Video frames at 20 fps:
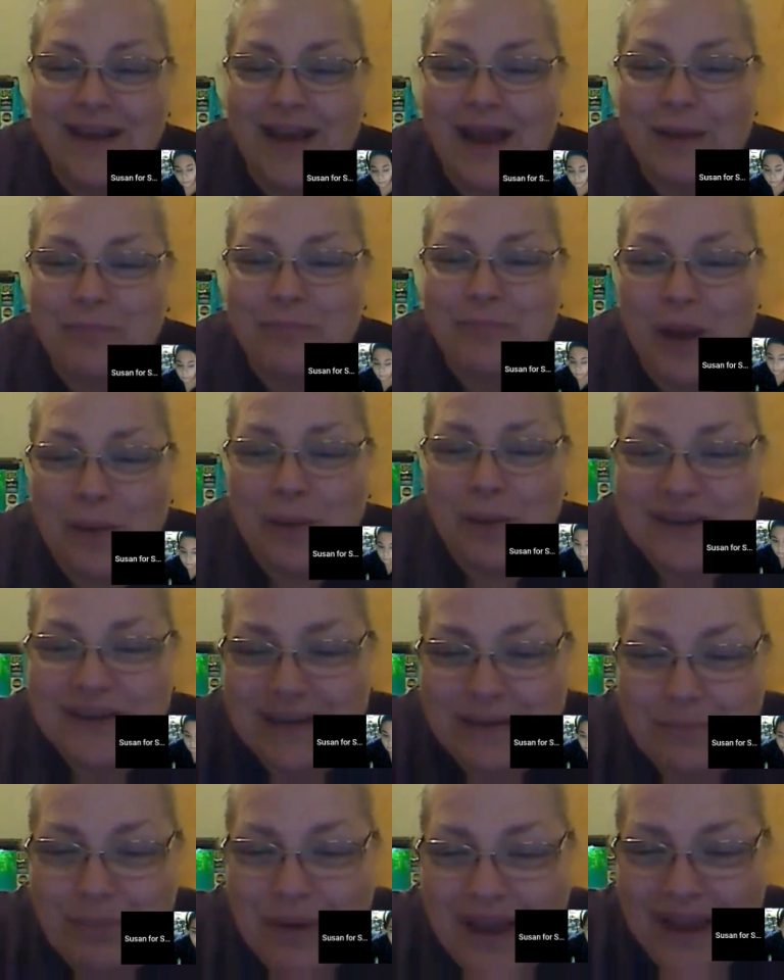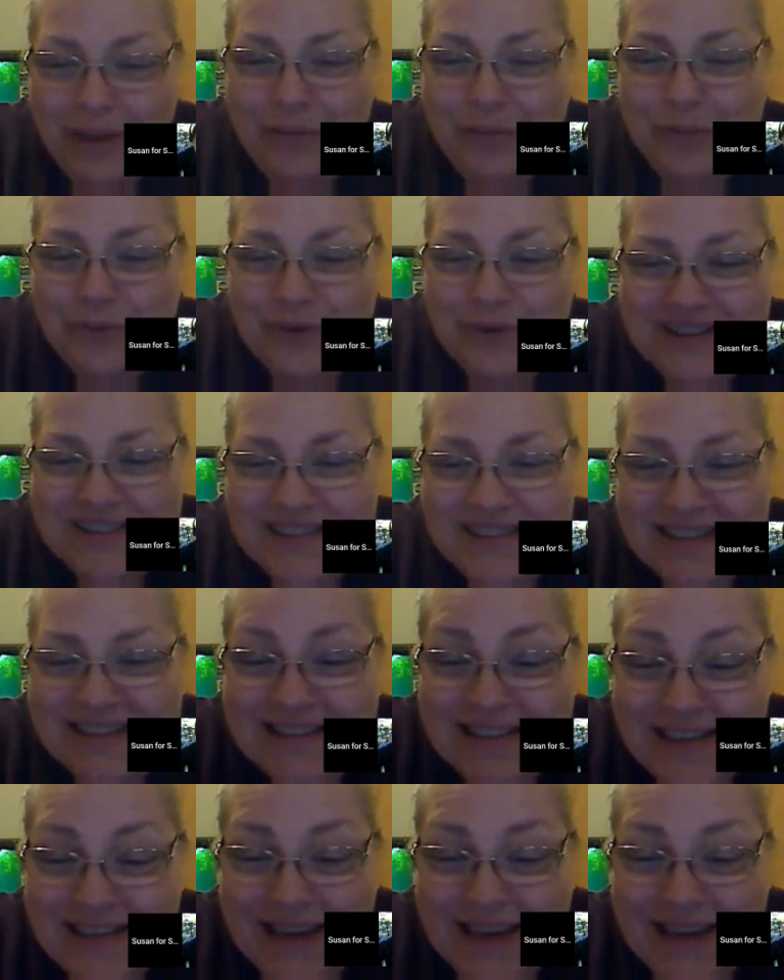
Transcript: I probably need to buy a 360